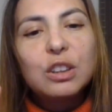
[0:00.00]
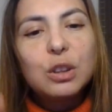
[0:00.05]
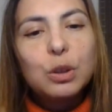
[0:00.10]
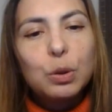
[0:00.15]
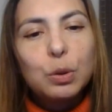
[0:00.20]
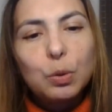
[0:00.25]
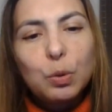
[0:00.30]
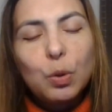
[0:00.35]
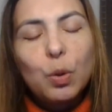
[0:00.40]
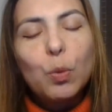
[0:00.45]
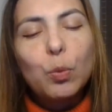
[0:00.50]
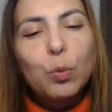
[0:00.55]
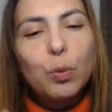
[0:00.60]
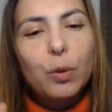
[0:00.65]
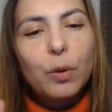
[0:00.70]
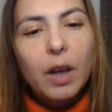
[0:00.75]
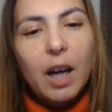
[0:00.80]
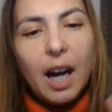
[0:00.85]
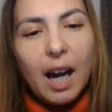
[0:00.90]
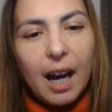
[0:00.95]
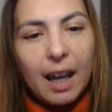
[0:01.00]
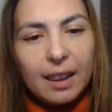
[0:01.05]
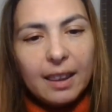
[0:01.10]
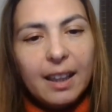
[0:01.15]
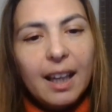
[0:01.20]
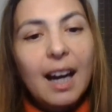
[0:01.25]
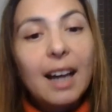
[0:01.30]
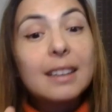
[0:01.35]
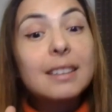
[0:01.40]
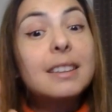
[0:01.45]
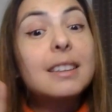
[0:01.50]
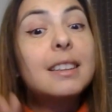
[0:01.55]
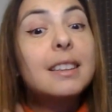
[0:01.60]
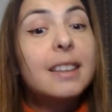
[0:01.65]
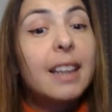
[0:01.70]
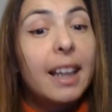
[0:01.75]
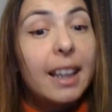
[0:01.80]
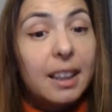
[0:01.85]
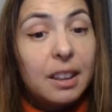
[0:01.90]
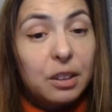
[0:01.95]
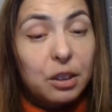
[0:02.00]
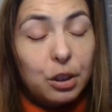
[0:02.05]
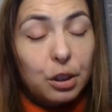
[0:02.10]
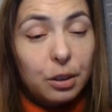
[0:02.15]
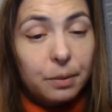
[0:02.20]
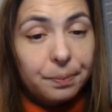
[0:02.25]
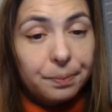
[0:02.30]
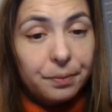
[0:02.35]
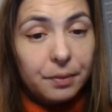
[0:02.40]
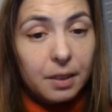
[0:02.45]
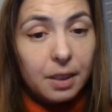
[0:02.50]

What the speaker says: do at that stage.